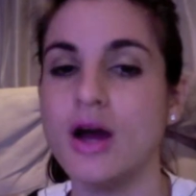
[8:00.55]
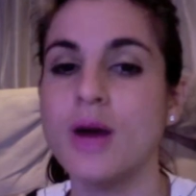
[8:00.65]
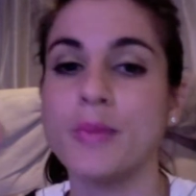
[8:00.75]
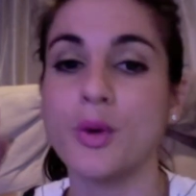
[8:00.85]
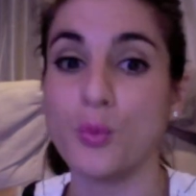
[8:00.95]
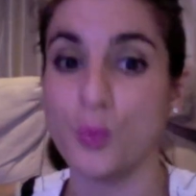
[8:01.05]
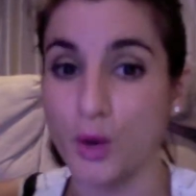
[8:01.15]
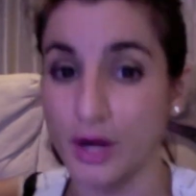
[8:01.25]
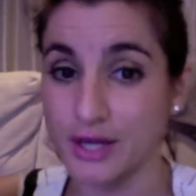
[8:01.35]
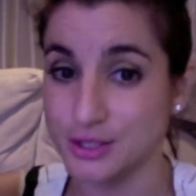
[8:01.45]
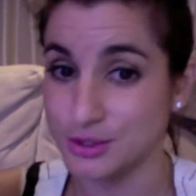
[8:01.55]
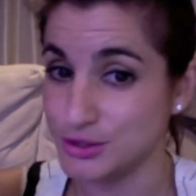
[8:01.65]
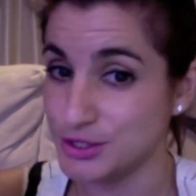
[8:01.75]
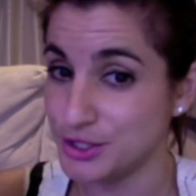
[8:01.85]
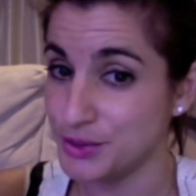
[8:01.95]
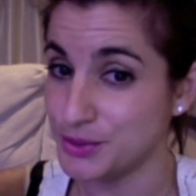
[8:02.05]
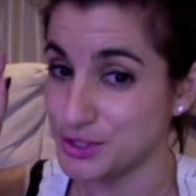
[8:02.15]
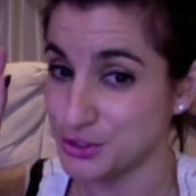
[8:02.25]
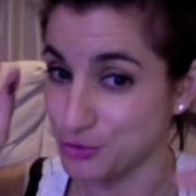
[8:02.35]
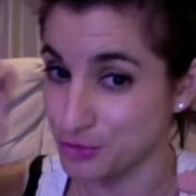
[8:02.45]
but what I do, which
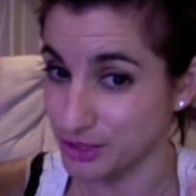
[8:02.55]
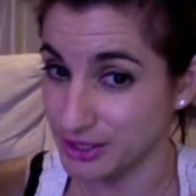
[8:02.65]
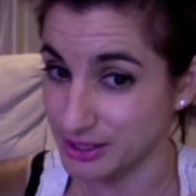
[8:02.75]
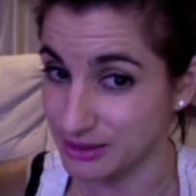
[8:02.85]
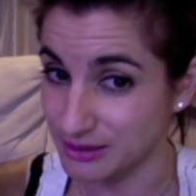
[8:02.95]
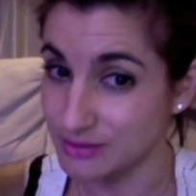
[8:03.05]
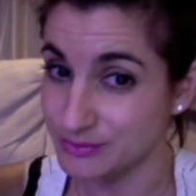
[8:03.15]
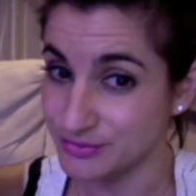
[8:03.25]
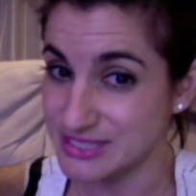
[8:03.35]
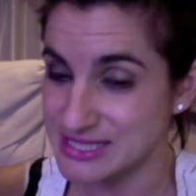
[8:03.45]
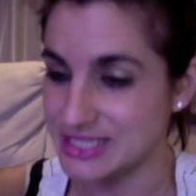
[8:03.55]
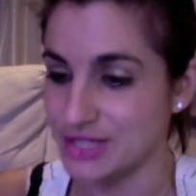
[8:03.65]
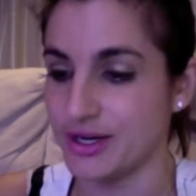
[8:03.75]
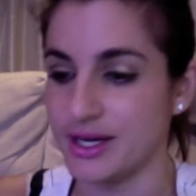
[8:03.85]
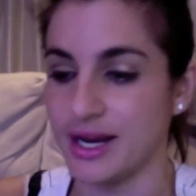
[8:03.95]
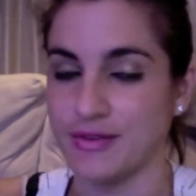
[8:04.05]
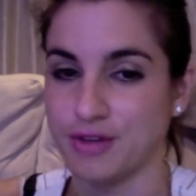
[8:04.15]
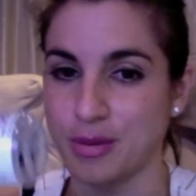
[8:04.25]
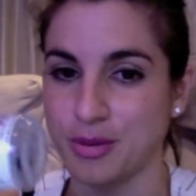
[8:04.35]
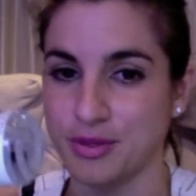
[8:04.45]
is a really little secret, after
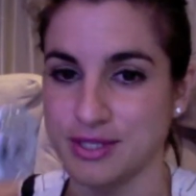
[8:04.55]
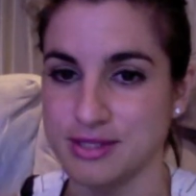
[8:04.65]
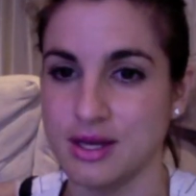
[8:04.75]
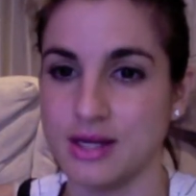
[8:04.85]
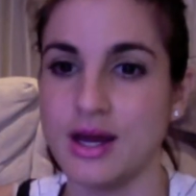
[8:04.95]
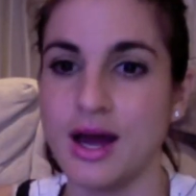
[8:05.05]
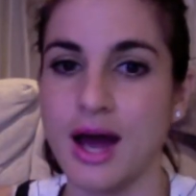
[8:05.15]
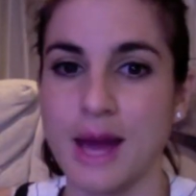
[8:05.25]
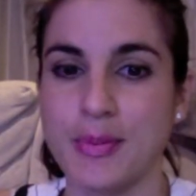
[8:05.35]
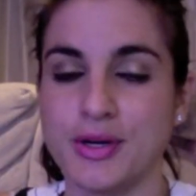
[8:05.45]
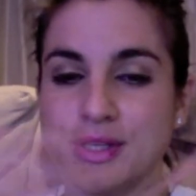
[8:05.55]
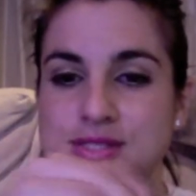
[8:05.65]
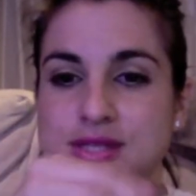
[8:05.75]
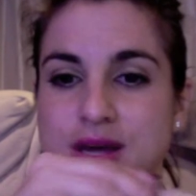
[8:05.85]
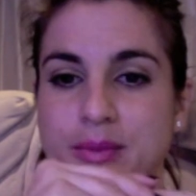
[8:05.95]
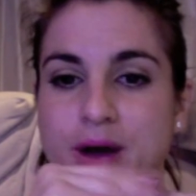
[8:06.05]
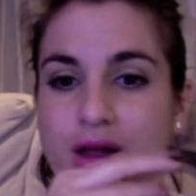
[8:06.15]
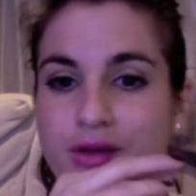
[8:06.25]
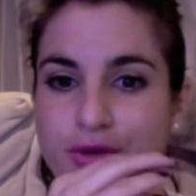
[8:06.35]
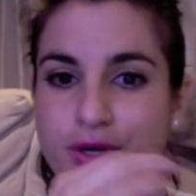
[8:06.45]
I put this on, I put some
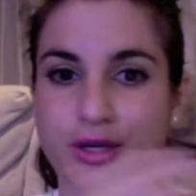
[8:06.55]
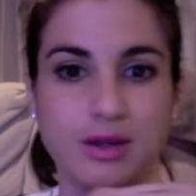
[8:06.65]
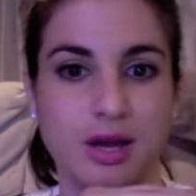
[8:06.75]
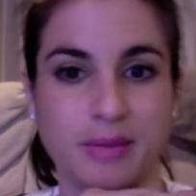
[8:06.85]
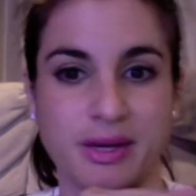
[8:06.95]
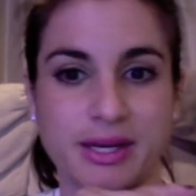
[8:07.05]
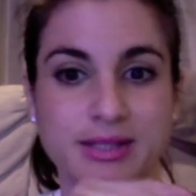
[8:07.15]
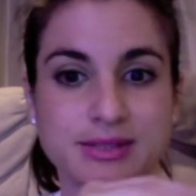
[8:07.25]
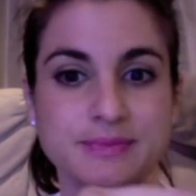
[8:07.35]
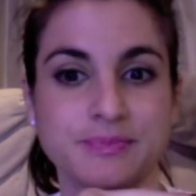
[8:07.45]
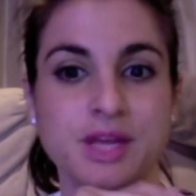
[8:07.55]
olive oil on my nails,